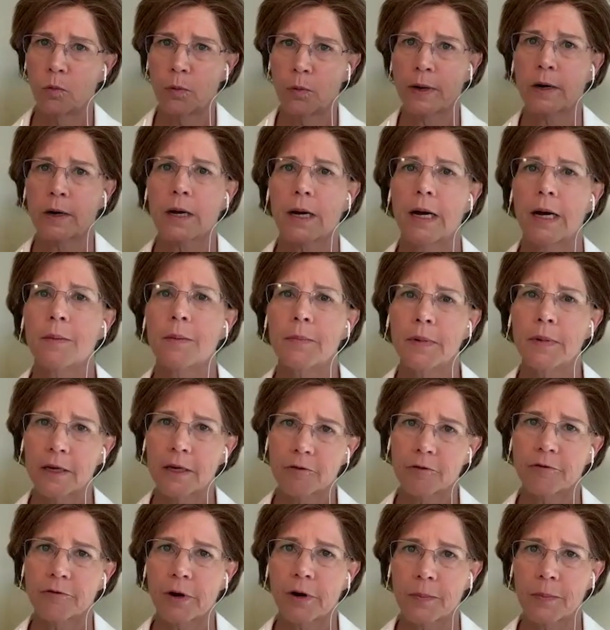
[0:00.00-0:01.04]
we're coming
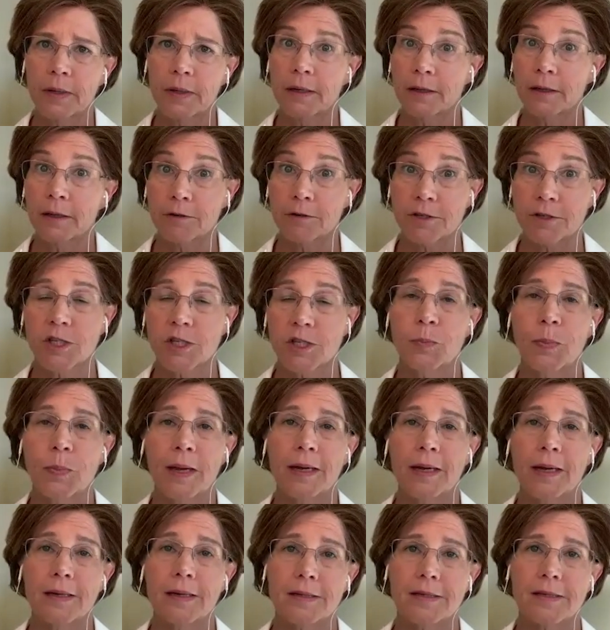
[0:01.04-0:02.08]
from another
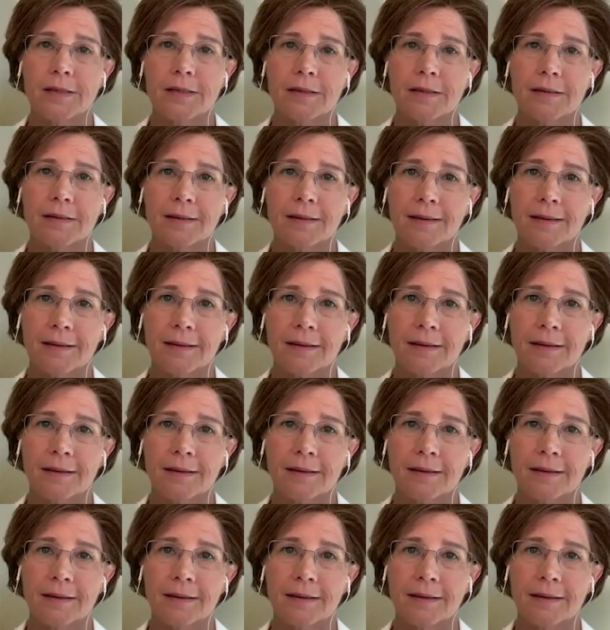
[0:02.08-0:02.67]
space.